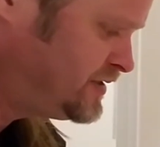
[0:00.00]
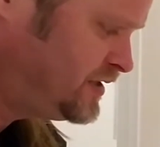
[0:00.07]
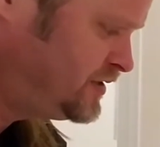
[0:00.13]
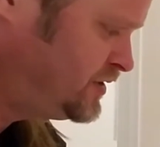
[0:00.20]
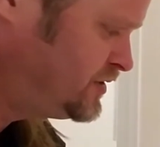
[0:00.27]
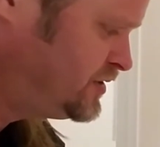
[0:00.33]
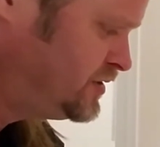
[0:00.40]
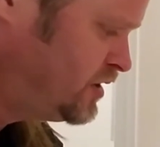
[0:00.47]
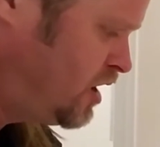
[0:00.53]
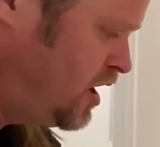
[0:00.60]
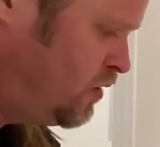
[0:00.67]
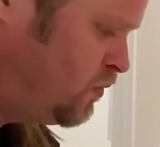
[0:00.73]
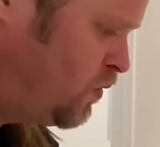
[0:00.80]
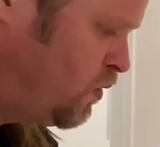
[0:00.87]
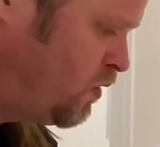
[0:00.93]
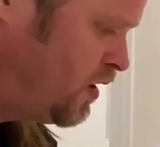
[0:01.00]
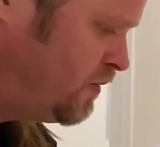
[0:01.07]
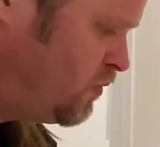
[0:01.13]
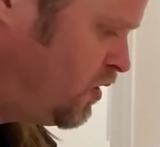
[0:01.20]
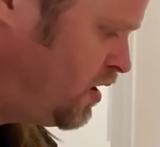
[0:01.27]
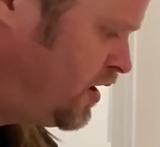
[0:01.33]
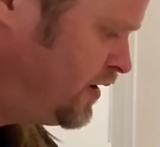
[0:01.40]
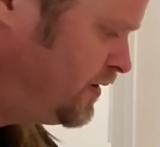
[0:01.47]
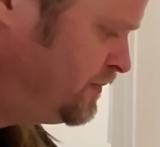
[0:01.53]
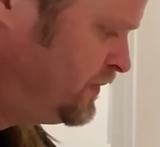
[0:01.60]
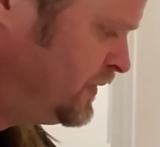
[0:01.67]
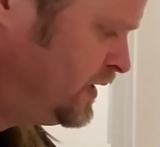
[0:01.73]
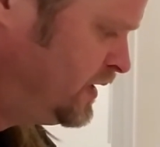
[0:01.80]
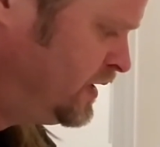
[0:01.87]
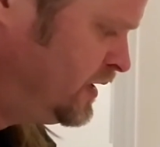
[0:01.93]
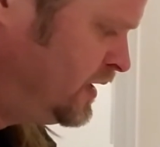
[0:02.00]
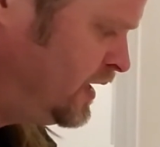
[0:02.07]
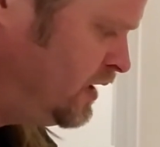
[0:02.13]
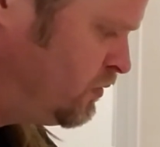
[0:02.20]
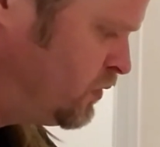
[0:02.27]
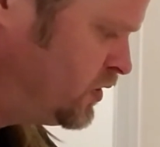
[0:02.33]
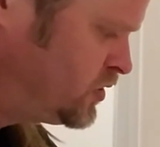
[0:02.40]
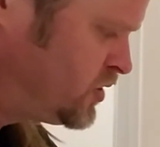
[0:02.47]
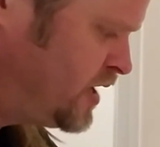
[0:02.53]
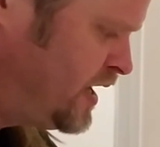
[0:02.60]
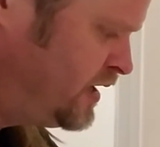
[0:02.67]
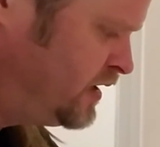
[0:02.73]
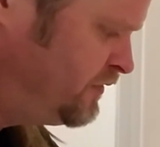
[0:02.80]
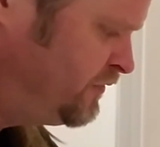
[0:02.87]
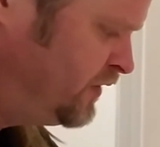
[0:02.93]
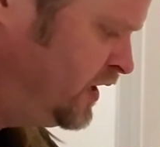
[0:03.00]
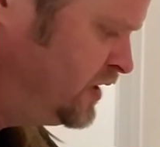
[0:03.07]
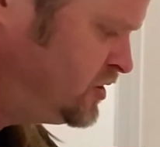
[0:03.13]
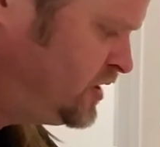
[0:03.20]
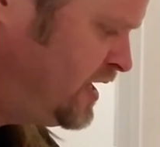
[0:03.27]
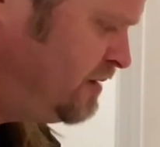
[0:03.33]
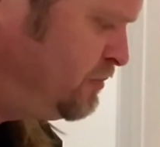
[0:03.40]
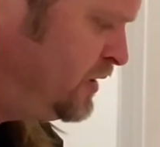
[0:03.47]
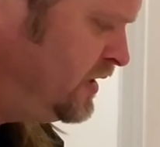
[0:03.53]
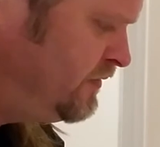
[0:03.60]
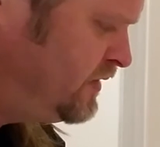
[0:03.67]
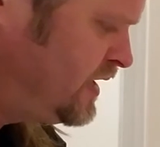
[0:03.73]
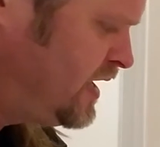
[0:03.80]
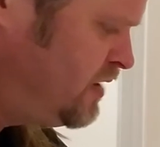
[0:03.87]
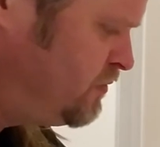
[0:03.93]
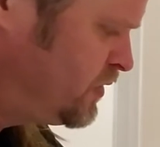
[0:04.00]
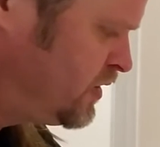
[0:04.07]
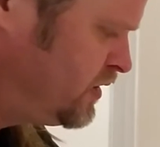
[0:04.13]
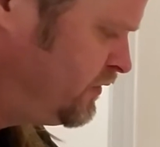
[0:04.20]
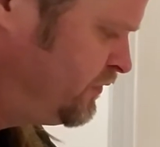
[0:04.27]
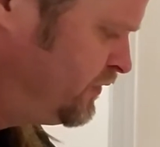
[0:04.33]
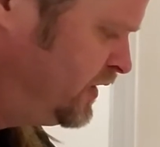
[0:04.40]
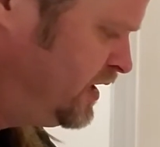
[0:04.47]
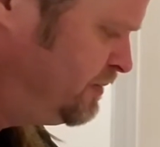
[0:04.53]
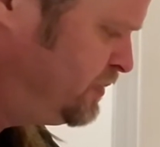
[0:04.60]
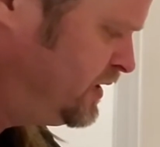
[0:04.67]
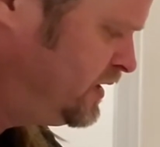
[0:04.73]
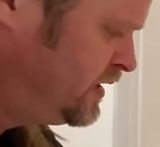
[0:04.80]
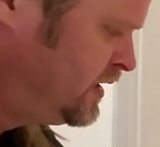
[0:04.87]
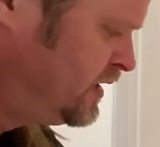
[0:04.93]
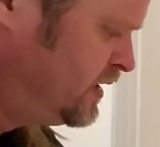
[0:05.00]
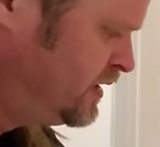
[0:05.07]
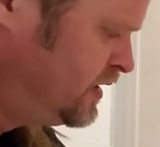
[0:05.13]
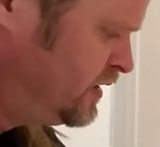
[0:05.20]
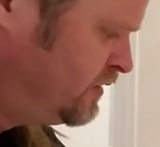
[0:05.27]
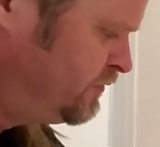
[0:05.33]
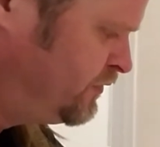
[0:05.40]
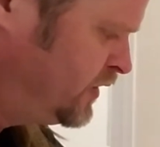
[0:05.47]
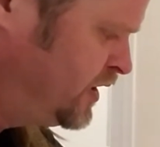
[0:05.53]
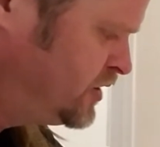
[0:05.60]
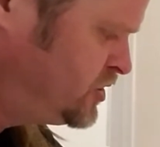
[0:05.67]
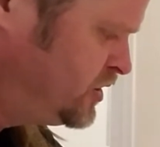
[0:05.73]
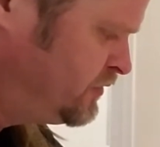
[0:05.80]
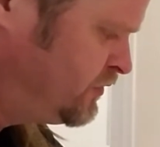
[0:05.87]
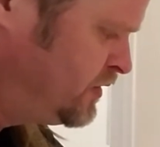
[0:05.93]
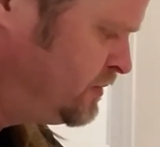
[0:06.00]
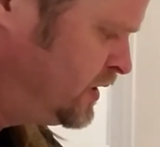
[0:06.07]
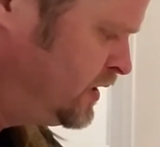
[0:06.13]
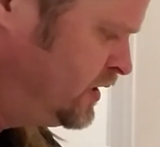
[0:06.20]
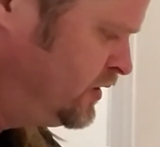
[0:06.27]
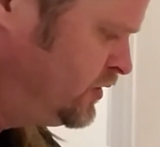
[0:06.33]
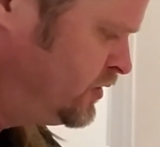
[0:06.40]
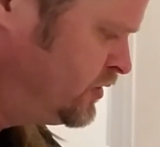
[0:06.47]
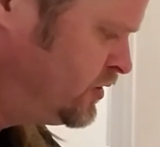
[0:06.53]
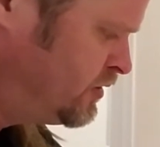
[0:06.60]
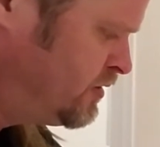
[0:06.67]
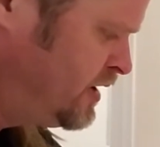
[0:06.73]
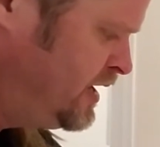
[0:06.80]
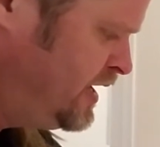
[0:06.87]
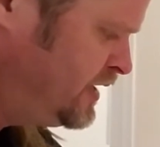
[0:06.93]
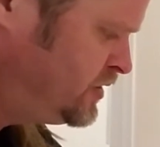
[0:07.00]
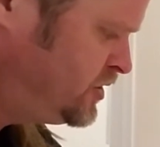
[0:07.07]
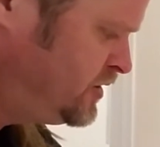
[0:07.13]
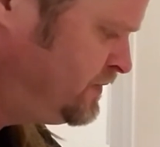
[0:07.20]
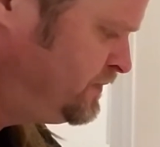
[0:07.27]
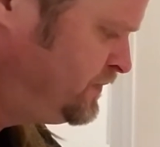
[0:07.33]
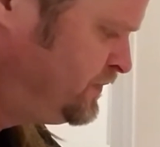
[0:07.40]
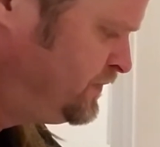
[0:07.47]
This is not warm water. And we're trying to flush that pivot out. We're going to flip it, flush it from the other direction.